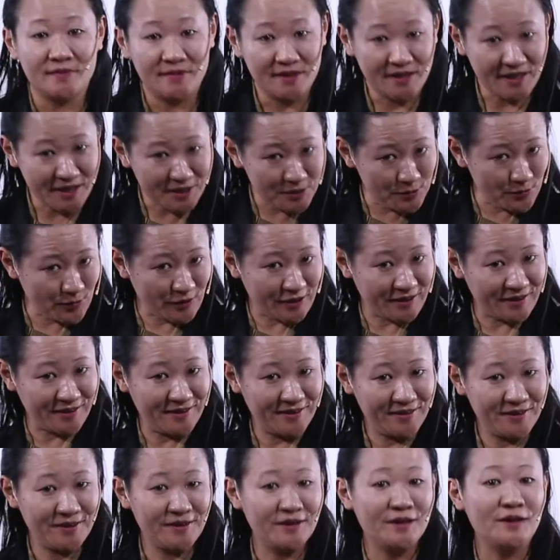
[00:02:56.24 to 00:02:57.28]
this one,
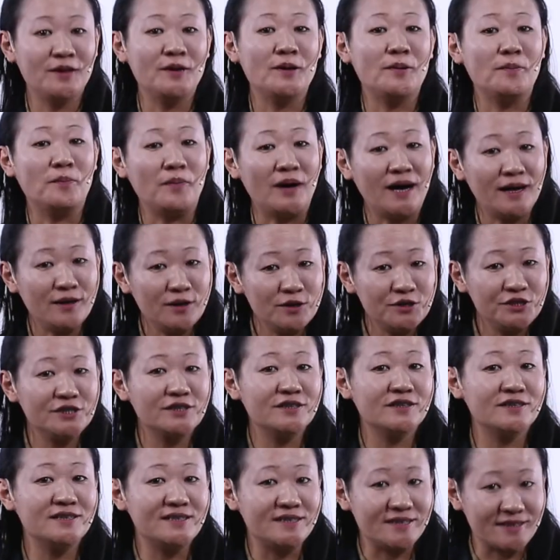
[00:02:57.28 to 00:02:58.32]

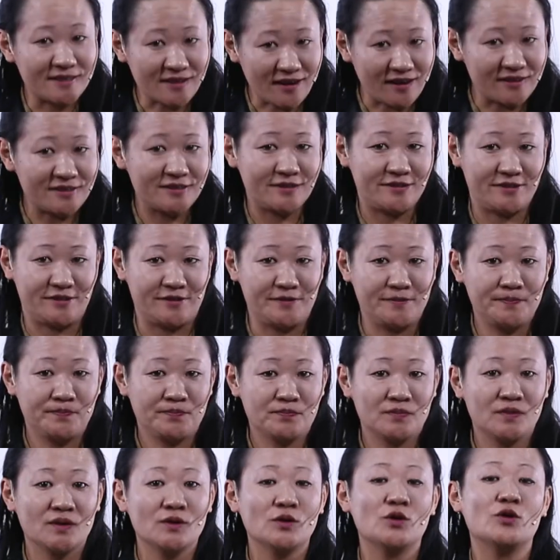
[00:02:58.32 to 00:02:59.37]
biological disaster,
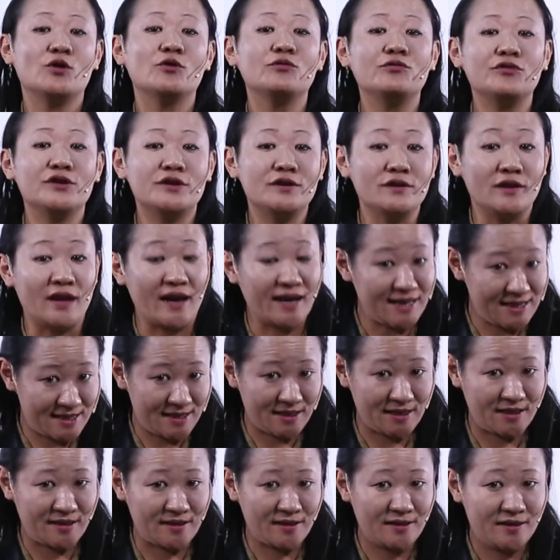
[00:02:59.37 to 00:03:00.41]

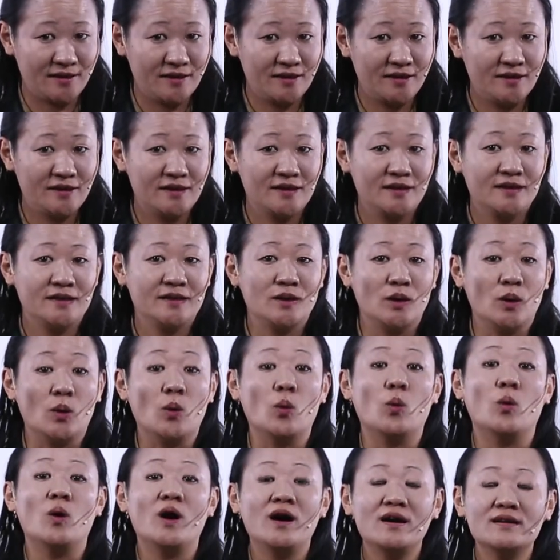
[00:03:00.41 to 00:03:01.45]
COVID-19.
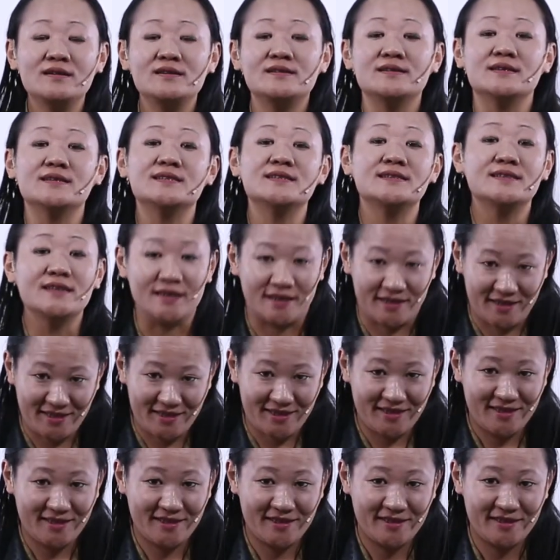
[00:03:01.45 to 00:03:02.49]
What is
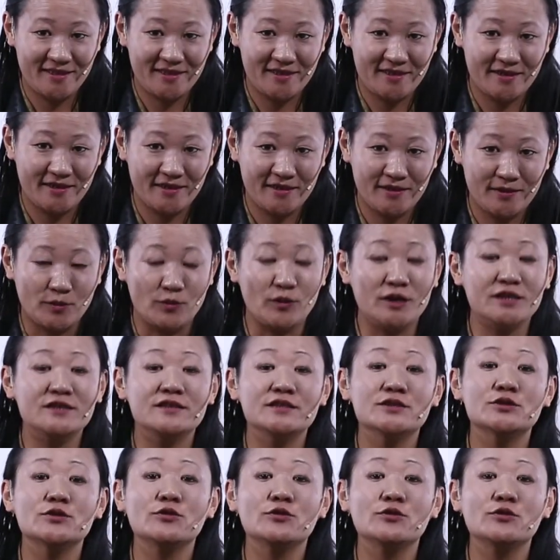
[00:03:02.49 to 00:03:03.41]
it? What is